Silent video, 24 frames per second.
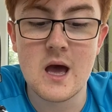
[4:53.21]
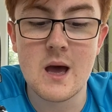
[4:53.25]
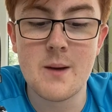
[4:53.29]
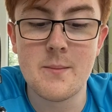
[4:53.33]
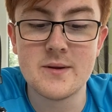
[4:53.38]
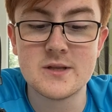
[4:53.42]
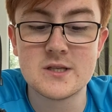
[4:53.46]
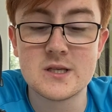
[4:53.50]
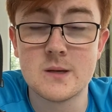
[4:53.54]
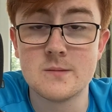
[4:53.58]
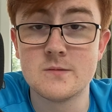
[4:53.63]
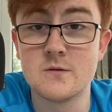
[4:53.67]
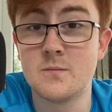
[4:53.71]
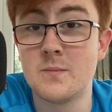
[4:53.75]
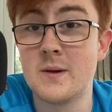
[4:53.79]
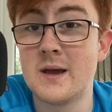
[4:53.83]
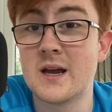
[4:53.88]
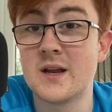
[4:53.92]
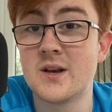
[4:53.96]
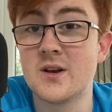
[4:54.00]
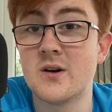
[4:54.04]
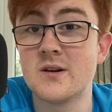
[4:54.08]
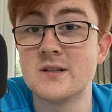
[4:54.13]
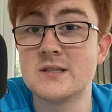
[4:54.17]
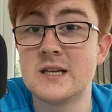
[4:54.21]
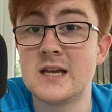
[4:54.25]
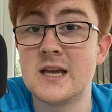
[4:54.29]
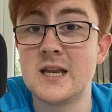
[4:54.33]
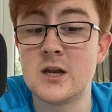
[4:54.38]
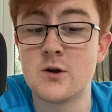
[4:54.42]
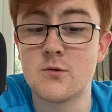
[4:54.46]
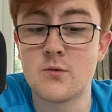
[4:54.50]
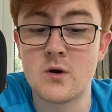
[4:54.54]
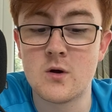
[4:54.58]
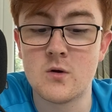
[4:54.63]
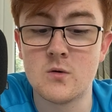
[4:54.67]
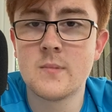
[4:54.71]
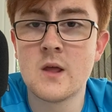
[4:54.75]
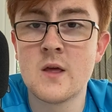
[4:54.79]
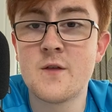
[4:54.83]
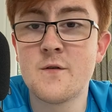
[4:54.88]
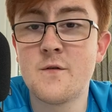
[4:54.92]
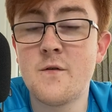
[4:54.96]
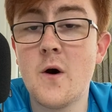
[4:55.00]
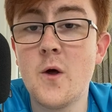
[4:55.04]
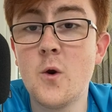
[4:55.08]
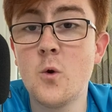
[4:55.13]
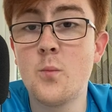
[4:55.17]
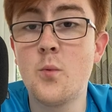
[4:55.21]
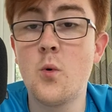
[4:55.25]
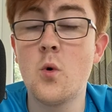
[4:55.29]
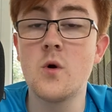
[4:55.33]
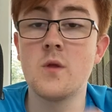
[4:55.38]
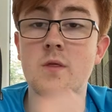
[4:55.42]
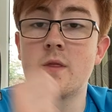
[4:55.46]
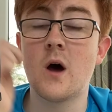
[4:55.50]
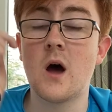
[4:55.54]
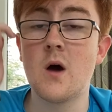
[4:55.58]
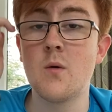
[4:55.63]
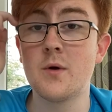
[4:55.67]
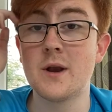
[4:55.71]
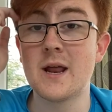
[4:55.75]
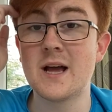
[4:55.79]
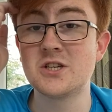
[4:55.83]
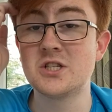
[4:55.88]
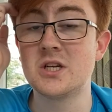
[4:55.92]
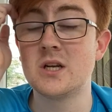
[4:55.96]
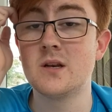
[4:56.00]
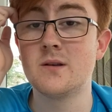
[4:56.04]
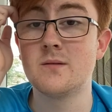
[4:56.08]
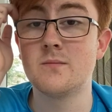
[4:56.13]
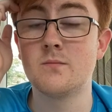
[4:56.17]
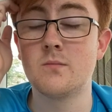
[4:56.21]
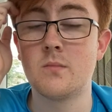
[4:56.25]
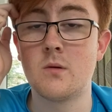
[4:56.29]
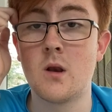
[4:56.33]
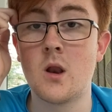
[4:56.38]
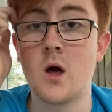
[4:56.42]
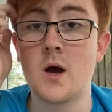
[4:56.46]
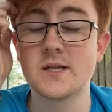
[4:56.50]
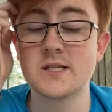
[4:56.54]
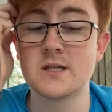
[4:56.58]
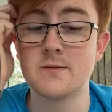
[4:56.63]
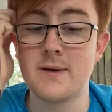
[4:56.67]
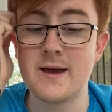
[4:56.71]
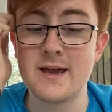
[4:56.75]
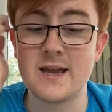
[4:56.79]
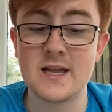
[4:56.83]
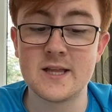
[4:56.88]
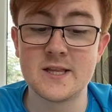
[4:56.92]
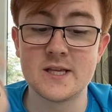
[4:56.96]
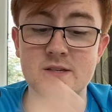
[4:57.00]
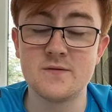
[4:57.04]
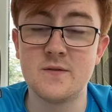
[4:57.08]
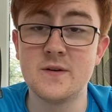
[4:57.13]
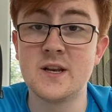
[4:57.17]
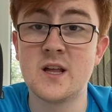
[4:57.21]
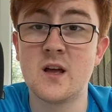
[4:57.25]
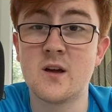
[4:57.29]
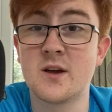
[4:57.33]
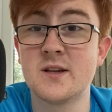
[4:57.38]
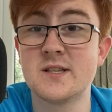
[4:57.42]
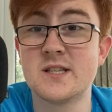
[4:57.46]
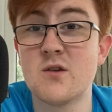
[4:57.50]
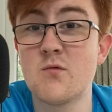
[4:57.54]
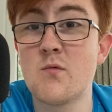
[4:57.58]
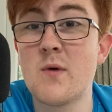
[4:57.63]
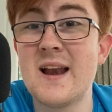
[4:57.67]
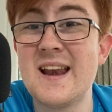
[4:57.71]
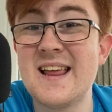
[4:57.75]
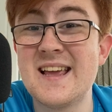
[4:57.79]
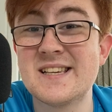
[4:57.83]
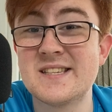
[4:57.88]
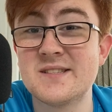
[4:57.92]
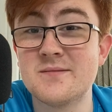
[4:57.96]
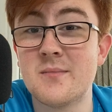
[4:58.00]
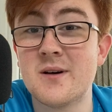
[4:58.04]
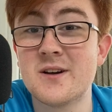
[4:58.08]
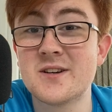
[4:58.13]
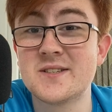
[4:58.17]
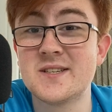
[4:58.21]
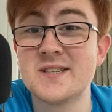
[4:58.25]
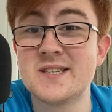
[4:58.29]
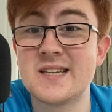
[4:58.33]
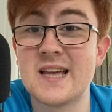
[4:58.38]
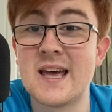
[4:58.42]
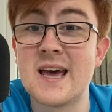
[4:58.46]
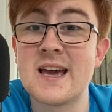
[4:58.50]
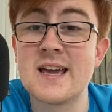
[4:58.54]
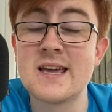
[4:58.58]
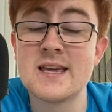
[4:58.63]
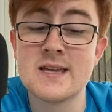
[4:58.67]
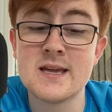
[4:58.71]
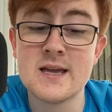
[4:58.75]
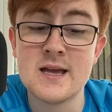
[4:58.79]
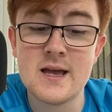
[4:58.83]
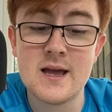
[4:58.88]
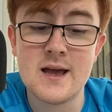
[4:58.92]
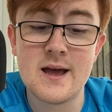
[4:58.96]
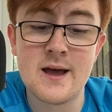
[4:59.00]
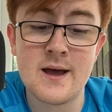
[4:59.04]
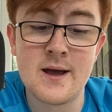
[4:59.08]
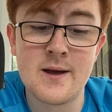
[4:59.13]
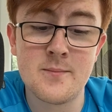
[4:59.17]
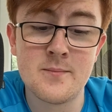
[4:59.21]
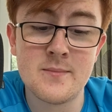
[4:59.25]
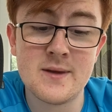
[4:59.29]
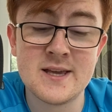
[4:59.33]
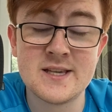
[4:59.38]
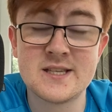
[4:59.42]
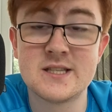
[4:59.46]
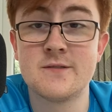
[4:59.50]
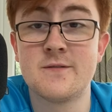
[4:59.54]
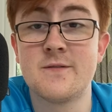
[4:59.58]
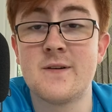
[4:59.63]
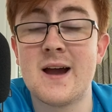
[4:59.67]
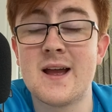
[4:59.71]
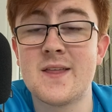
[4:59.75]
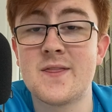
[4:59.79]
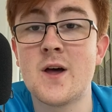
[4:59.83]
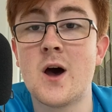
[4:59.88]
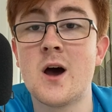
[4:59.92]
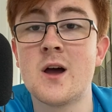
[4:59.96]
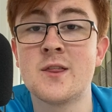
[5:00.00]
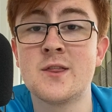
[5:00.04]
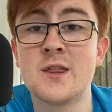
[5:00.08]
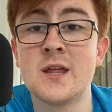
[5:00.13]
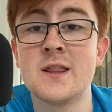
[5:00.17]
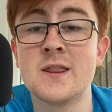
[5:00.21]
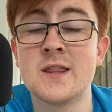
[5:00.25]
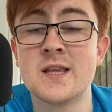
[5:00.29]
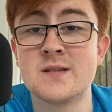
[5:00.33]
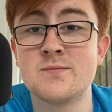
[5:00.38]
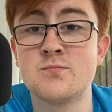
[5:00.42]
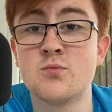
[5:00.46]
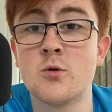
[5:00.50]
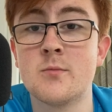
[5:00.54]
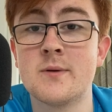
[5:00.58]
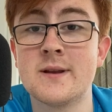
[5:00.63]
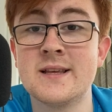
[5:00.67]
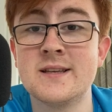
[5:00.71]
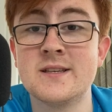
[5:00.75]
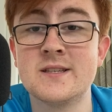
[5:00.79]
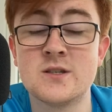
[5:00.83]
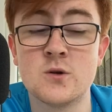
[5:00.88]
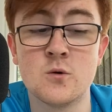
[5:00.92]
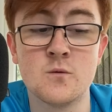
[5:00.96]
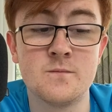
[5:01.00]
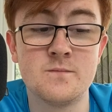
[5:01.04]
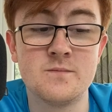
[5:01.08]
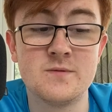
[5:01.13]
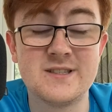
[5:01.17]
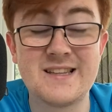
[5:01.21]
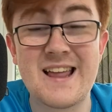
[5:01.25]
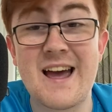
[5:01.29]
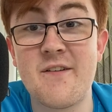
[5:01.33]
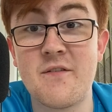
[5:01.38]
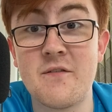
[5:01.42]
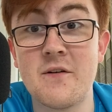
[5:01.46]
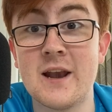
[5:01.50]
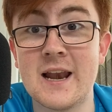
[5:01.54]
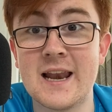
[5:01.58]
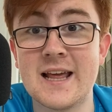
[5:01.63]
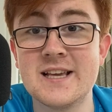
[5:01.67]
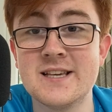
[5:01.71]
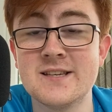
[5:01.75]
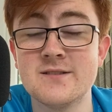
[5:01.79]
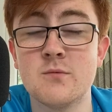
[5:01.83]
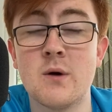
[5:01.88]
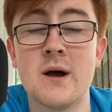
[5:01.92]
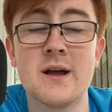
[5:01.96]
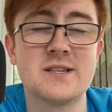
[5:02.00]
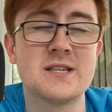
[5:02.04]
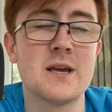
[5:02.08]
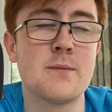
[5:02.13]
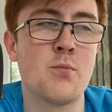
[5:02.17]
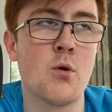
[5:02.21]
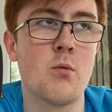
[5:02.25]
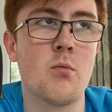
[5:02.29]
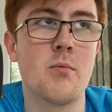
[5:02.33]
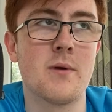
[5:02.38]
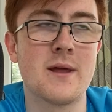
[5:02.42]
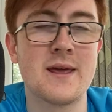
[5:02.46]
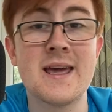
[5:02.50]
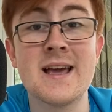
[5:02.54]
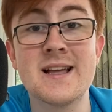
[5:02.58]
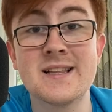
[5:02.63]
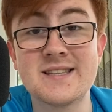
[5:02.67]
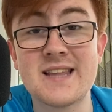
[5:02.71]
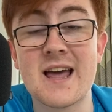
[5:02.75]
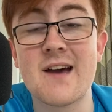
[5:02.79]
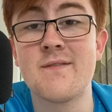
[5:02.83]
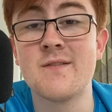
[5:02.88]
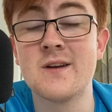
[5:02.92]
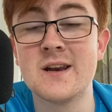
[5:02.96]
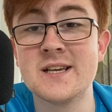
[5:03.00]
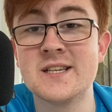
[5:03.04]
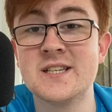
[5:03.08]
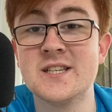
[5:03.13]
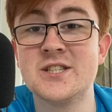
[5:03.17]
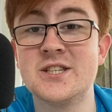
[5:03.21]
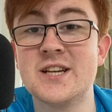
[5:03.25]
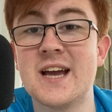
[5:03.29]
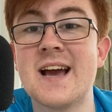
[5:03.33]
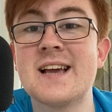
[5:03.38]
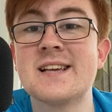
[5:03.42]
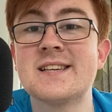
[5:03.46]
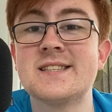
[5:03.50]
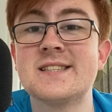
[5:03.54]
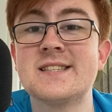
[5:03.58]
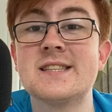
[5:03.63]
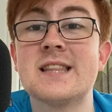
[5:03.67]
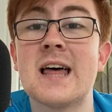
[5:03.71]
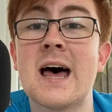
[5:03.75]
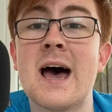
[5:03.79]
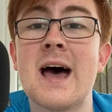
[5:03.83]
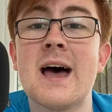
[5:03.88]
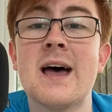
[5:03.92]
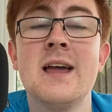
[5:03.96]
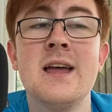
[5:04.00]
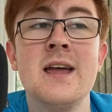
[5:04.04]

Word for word: in terms of being a 19-year-old. The final point that I would actually like to make in this video, because there really isn't much to say, is the fact that I think this probably sort of definitely, well, I say probably, it definitely suggests that